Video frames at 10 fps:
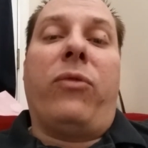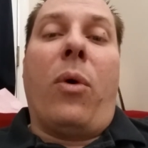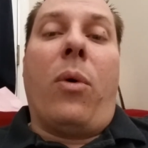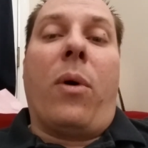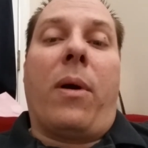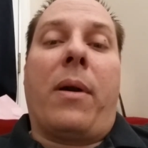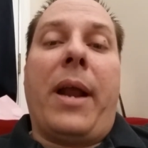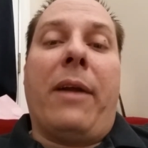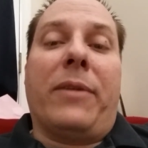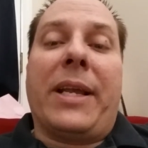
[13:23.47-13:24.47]

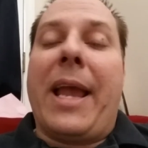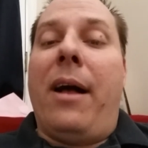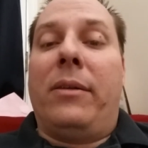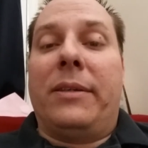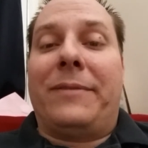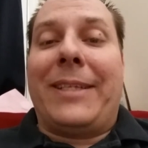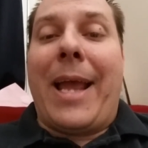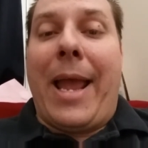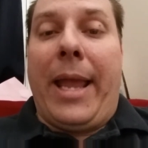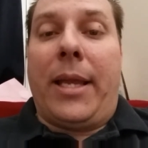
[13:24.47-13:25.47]
for every gallon of
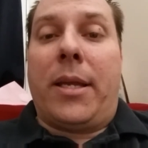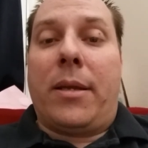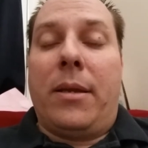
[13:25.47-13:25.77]
tank.